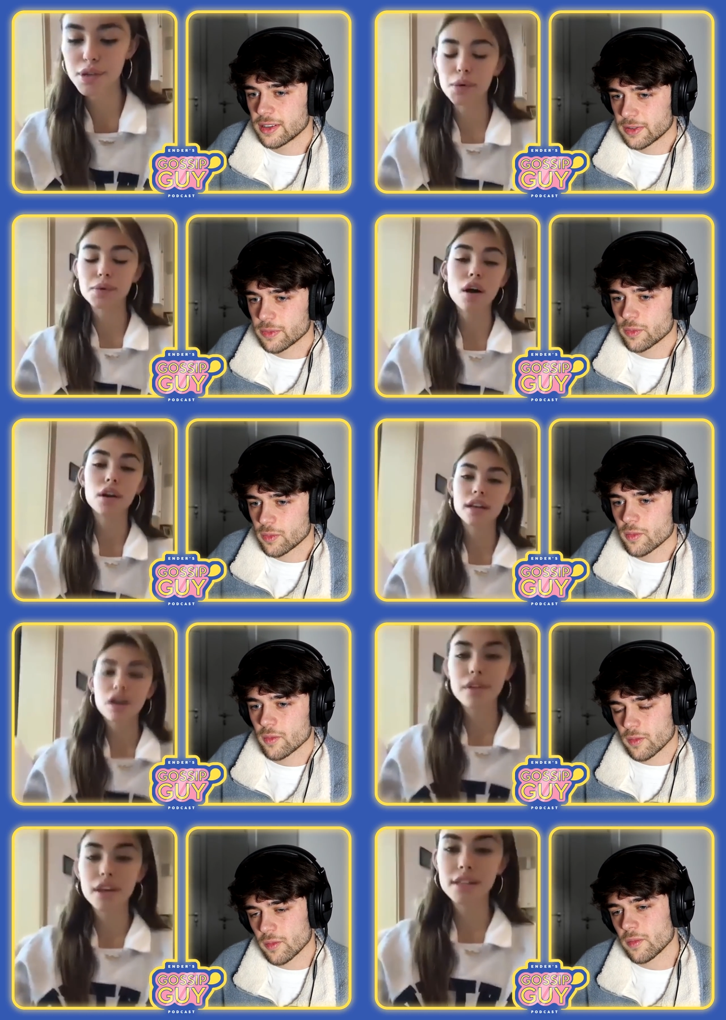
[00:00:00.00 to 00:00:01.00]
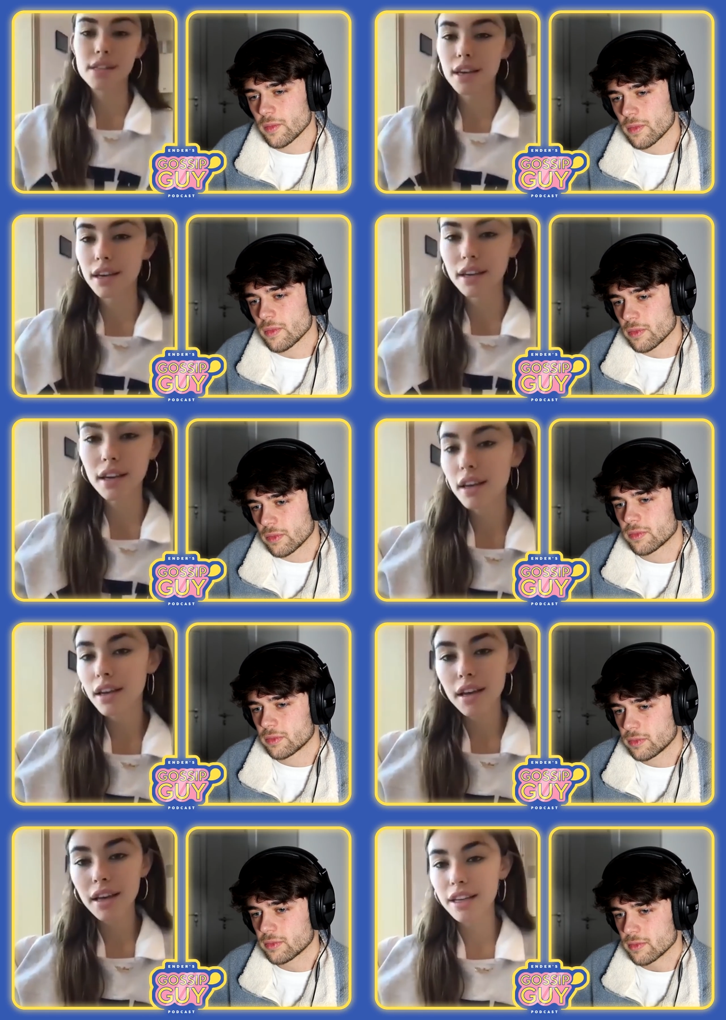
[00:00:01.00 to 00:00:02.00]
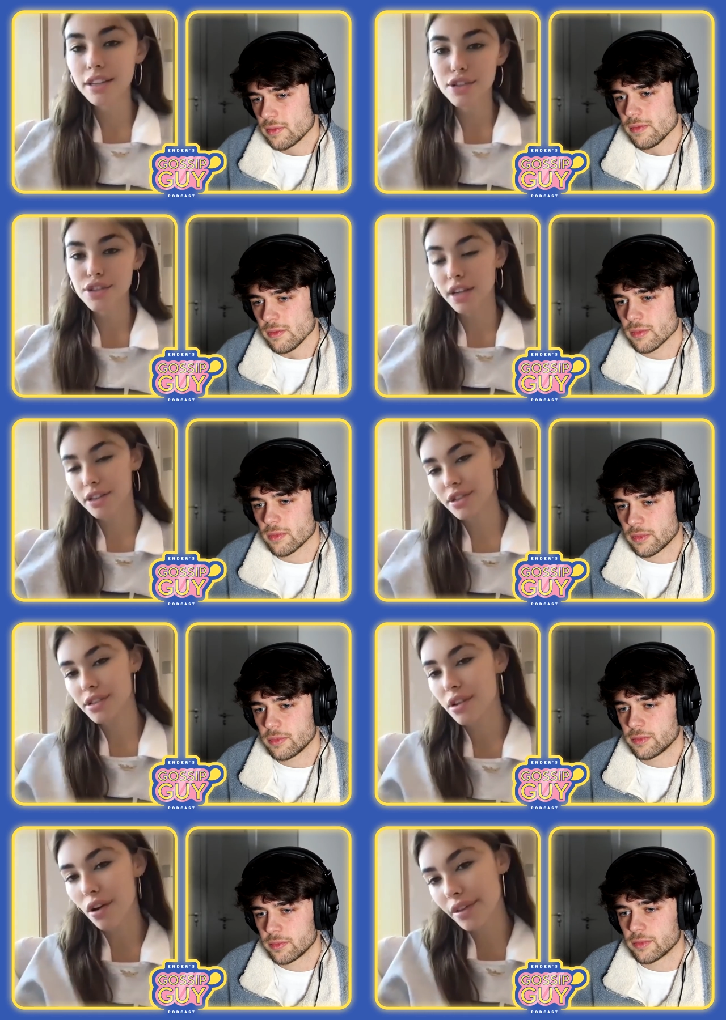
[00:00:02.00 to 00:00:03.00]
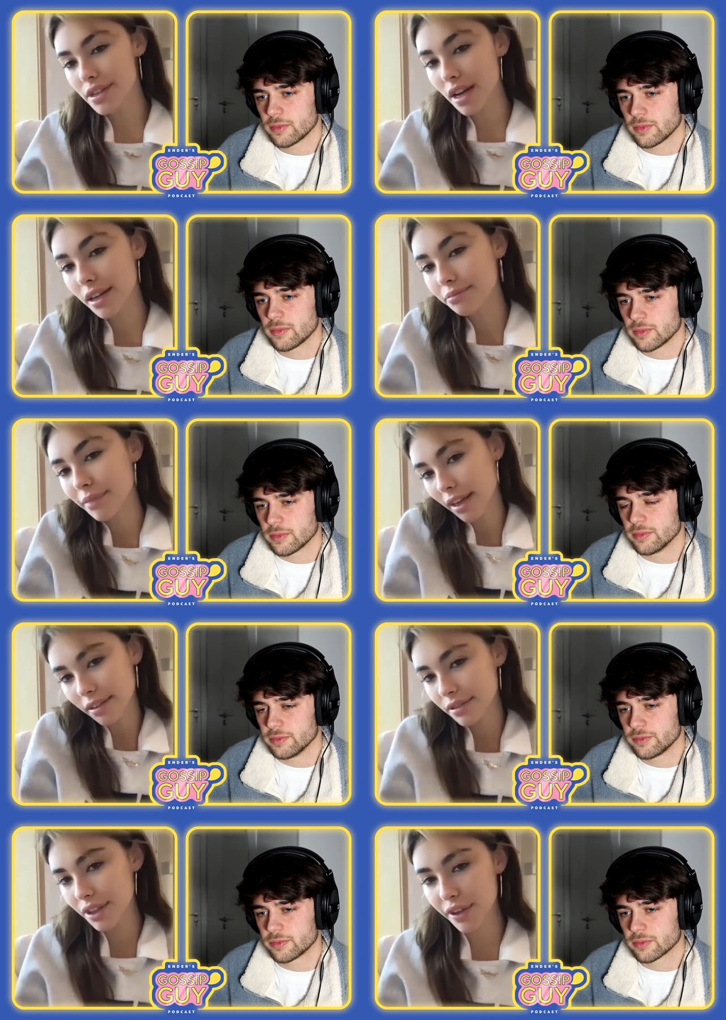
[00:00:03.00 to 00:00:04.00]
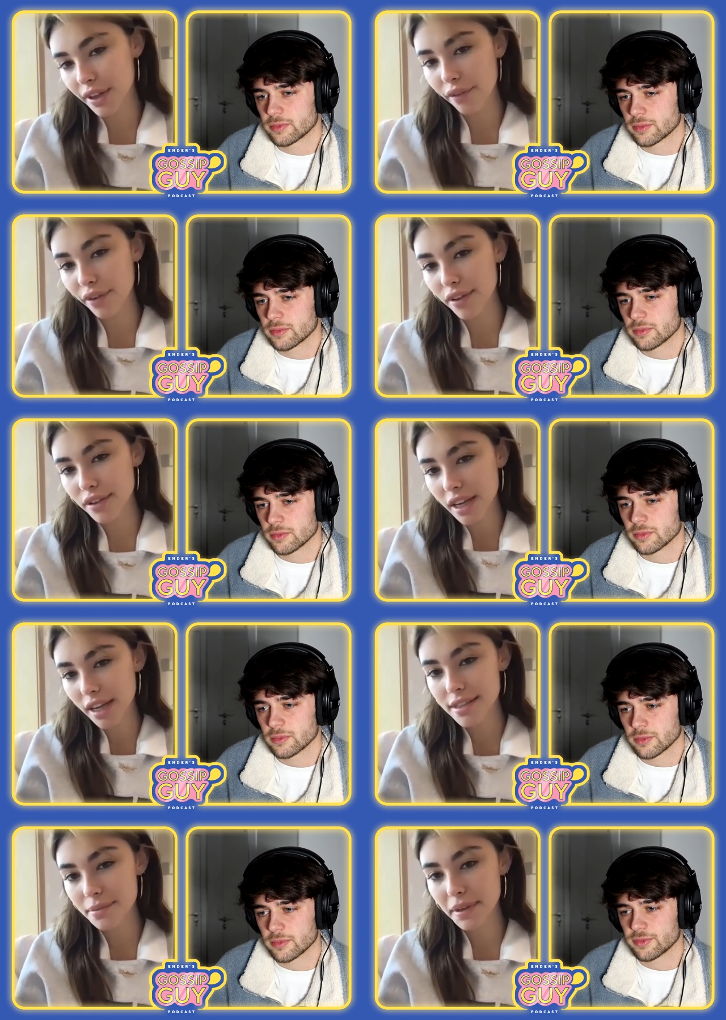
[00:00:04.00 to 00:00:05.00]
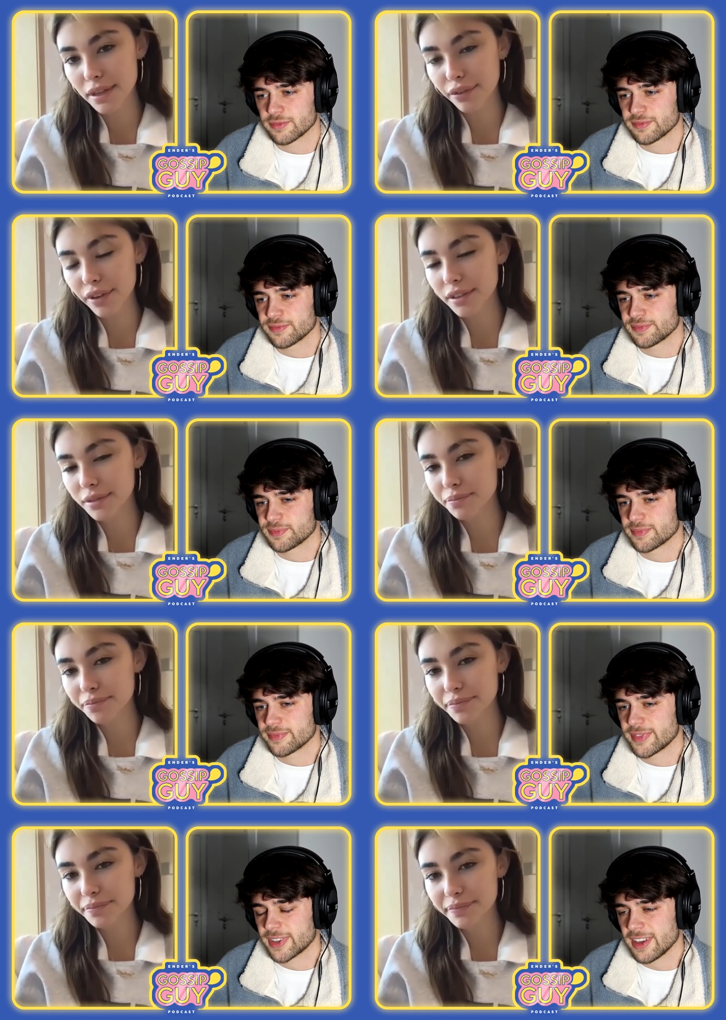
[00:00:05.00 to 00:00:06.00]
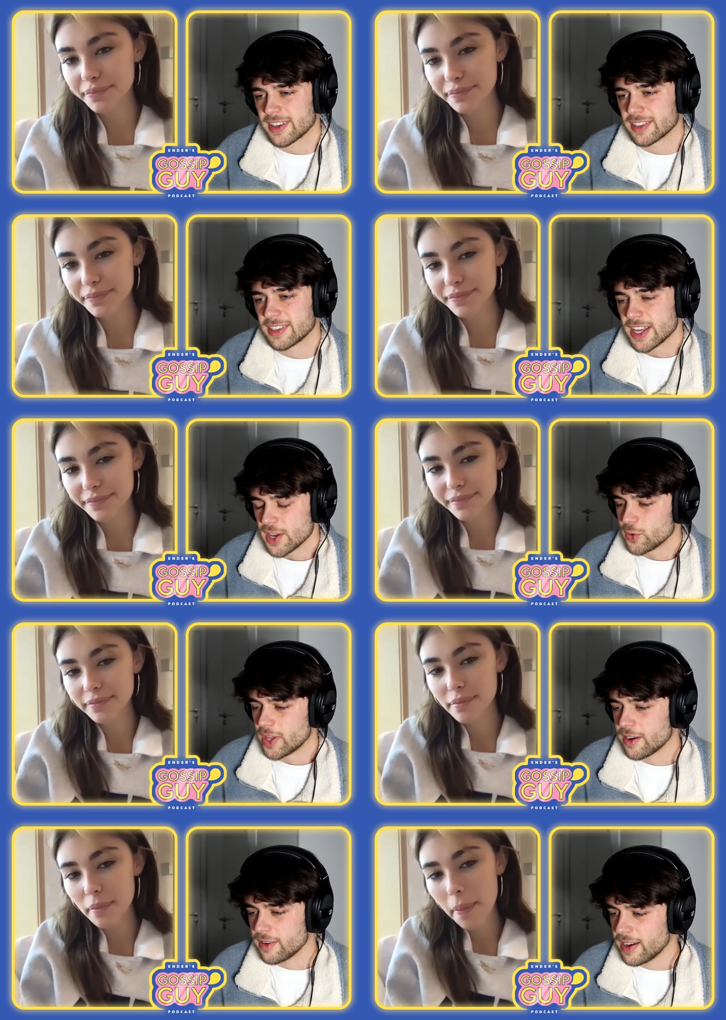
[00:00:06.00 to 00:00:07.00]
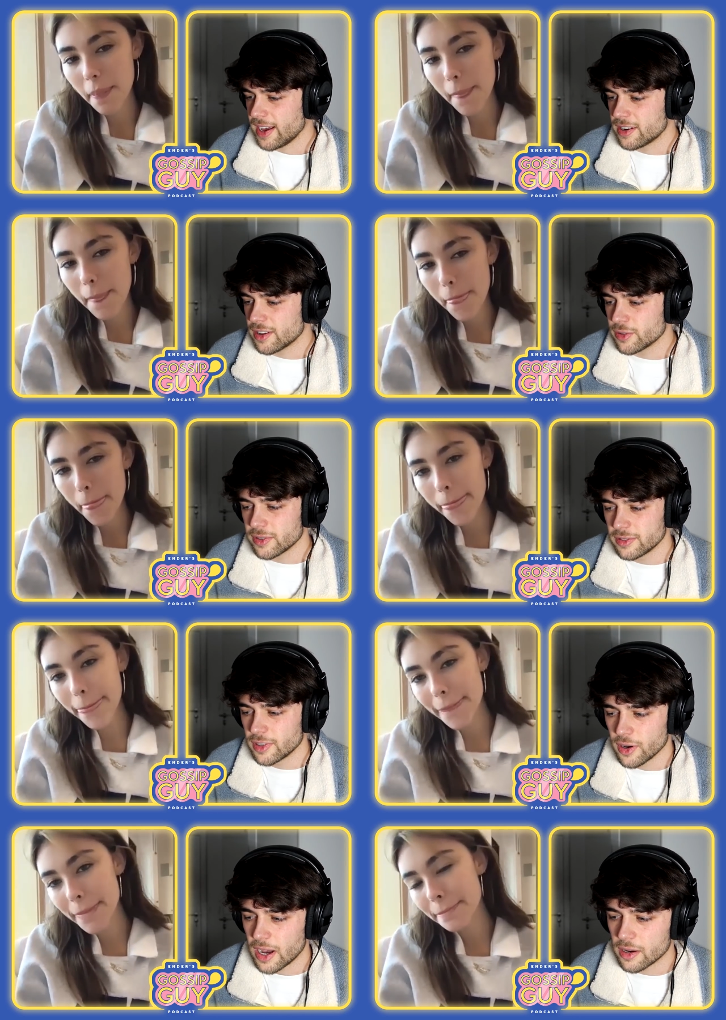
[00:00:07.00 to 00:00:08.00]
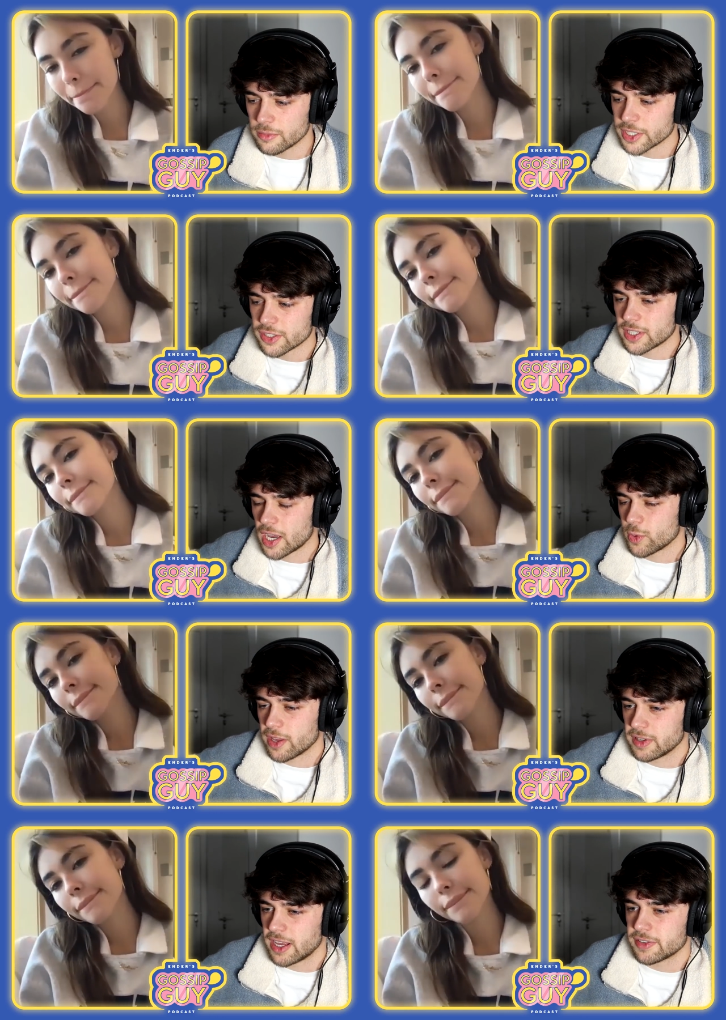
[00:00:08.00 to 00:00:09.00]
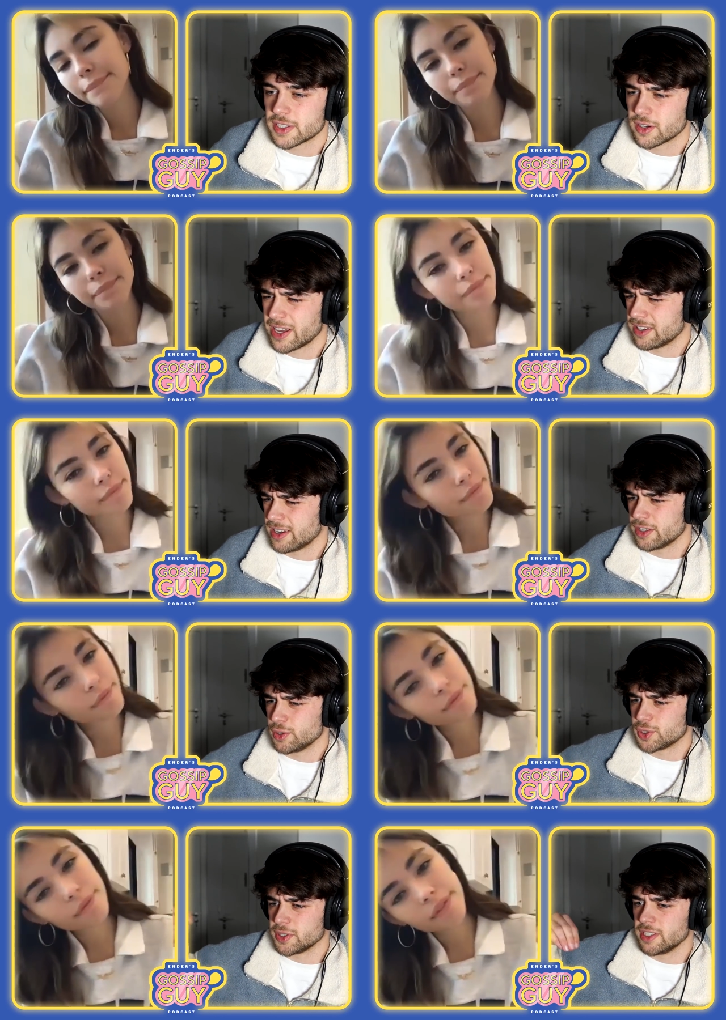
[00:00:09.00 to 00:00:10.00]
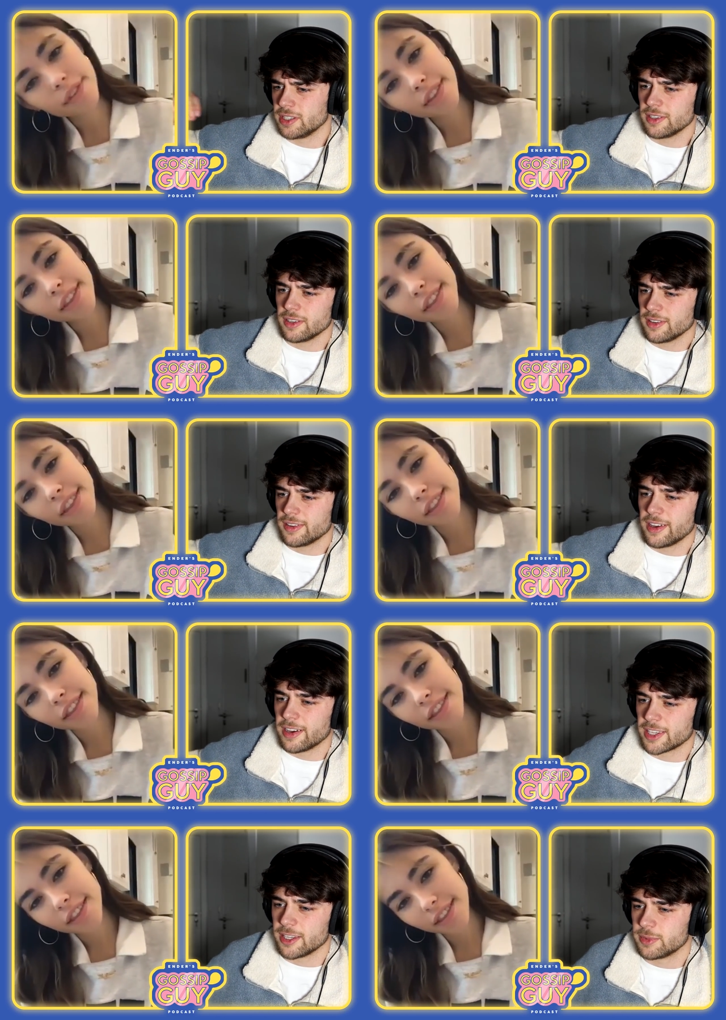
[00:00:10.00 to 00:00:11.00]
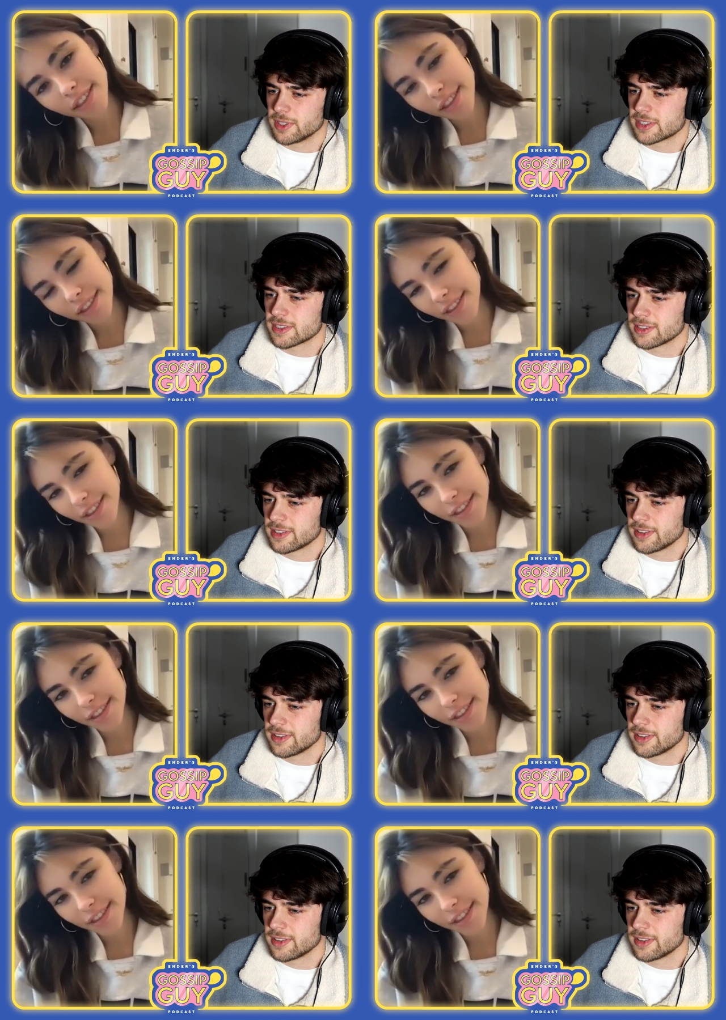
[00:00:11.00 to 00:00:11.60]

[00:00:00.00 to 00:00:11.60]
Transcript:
Speaker 1: long now that it's like, it just changes all the time. Like mm-hmm. literally every other day, it's something different.
Speaker 2: Okay. Now, I don't know how much time we have left, so, and I usually uh, keep this